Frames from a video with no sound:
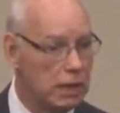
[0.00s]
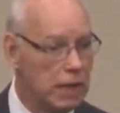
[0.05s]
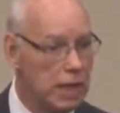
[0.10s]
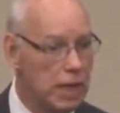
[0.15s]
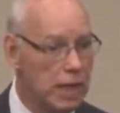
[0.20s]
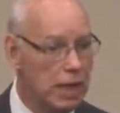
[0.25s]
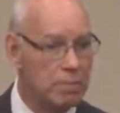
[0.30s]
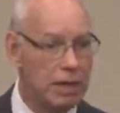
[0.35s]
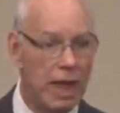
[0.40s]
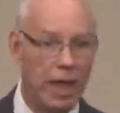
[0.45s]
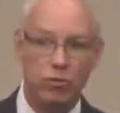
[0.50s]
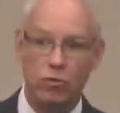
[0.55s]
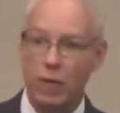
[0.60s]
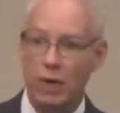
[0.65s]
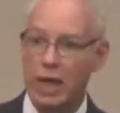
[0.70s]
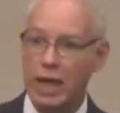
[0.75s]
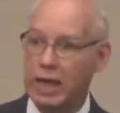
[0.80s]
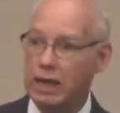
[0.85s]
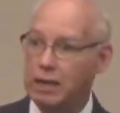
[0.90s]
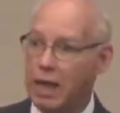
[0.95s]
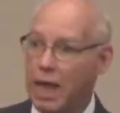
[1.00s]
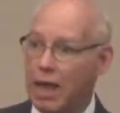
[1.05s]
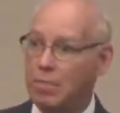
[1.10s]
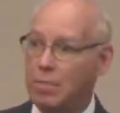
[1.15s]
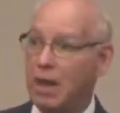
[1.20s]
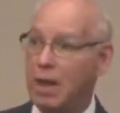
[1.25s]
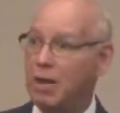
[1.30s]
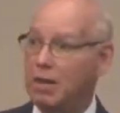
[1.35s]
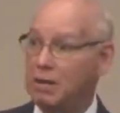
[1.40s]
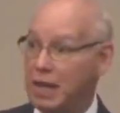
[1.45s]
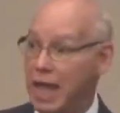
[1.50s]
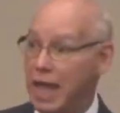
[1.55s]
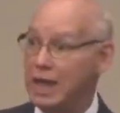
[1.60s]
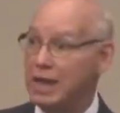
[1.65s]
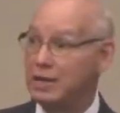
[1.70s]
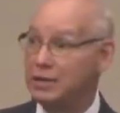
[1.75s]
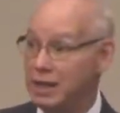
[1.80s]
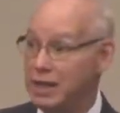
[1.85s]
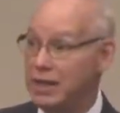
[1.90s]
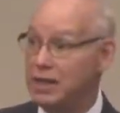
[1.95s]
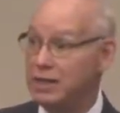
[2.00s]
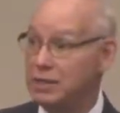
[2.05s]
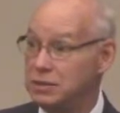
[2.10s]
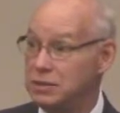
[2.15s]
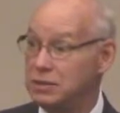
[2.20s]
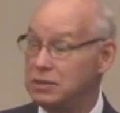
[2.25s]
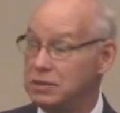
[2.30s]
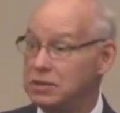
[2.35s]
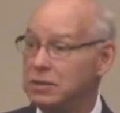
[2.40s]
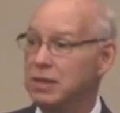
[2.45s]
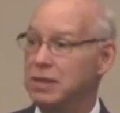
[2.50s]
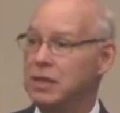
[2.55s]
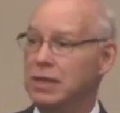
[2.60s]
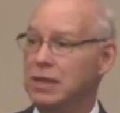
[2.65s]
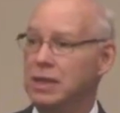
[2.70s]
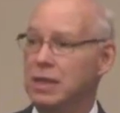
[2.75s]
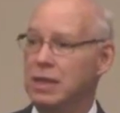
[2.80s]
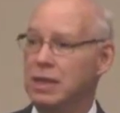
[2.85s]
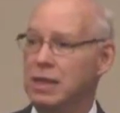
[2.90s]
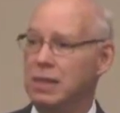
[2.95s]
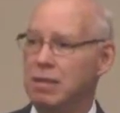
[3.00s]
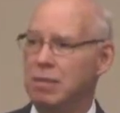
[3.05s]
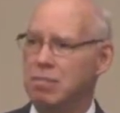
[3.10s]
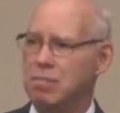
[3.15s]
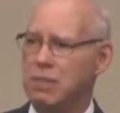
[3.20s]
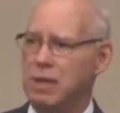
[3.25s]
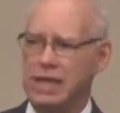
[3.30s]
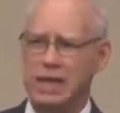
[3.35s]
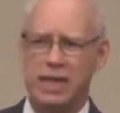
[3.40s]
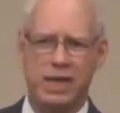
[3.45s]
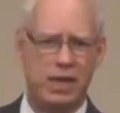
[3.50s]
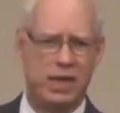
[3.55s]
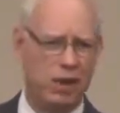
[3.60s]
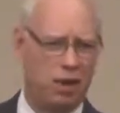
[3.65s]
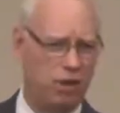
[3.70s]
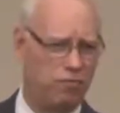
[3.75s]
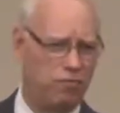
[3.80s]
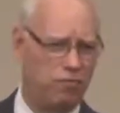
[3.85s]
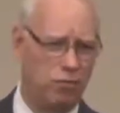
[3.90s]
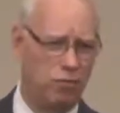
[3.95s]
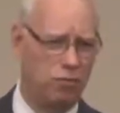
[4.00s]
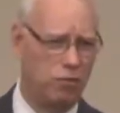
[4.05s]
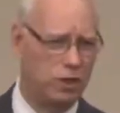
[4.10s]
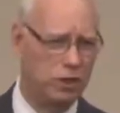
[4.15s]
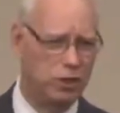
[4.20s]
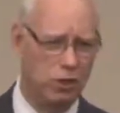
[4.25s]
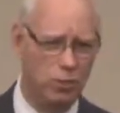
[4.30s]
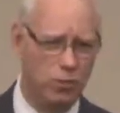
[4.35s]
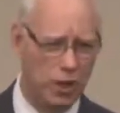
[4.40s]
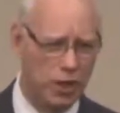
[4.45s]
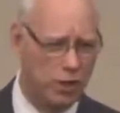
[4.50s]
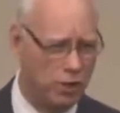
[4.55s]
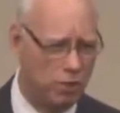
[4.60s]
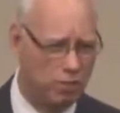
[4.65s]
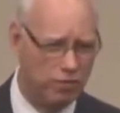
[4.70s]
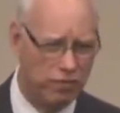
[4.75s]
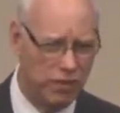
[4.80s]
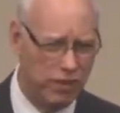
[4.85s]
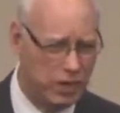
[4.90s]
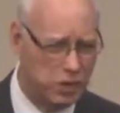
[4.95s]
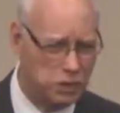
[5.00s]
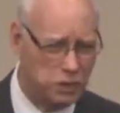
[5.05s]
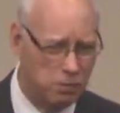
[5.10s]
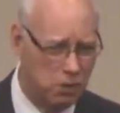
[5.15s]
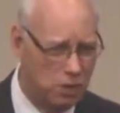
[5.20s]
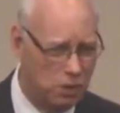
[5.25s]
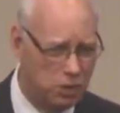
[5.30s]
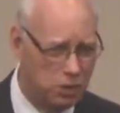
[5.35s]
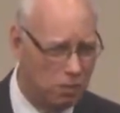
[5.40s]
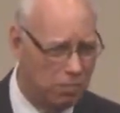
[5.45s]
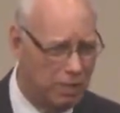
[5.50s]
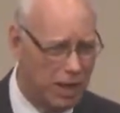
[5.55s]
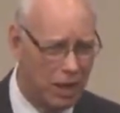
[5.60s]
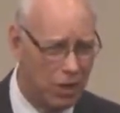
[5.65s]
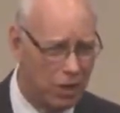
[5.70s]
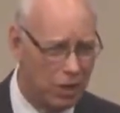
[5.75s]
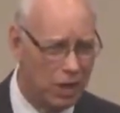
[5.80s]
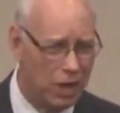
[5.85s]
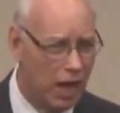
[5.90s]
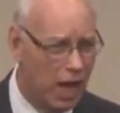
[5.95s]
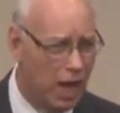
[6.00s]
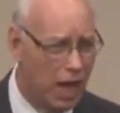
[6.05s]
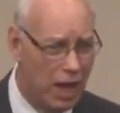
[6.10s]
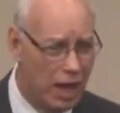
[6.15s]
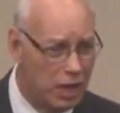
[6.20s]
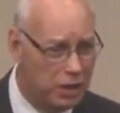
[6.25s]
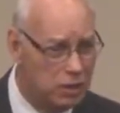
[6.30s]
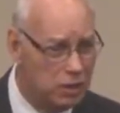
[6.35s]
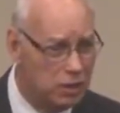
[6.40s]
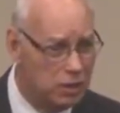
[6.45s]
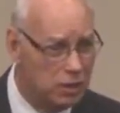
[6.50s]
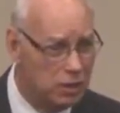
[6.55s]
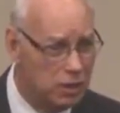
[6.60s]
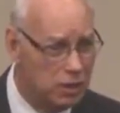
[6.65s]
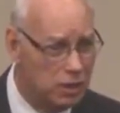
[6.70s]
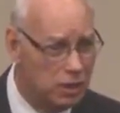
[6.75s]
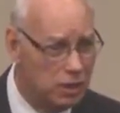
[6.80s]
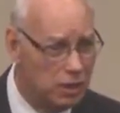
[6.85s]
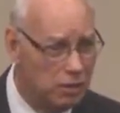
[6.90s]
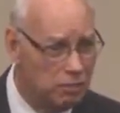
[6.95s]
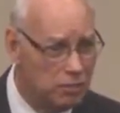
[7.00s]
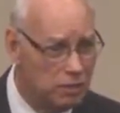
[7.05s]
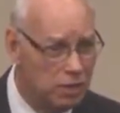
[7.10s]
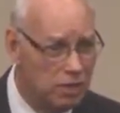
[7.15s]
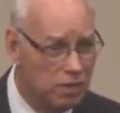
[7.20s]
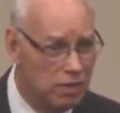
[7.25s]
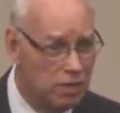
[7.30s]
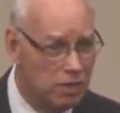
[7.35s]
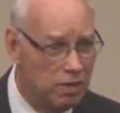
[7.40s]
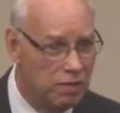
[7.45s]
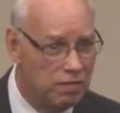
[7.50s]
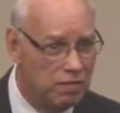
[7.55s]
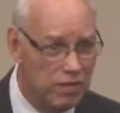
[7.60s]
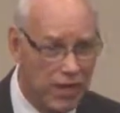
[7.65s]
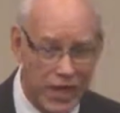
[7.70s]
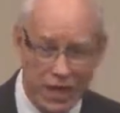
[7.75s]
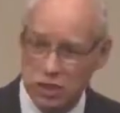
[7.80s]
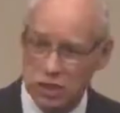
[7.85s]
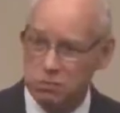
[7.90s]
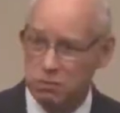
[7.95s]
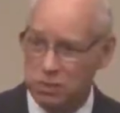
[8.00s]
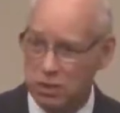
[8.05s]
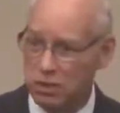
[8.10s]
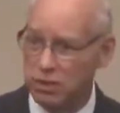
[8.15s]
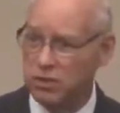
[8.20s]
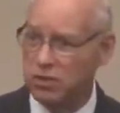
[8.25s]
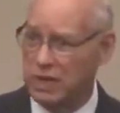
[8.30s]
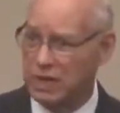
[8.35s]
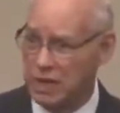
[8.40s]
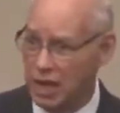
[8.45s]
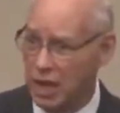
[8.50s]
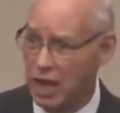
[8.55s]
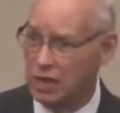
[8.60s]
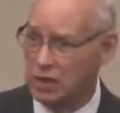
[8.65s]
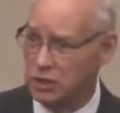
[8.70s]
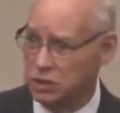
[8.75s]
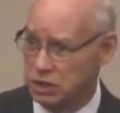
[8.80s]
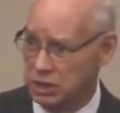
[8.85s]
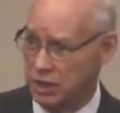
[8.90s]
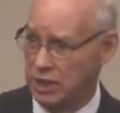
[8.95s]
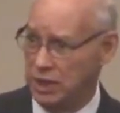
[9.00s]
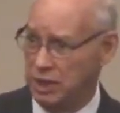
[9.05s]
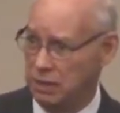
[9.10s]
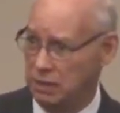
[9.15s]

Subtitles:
And by the way, I might add this. Be careful what you read on Facebook about God. Facebook theology.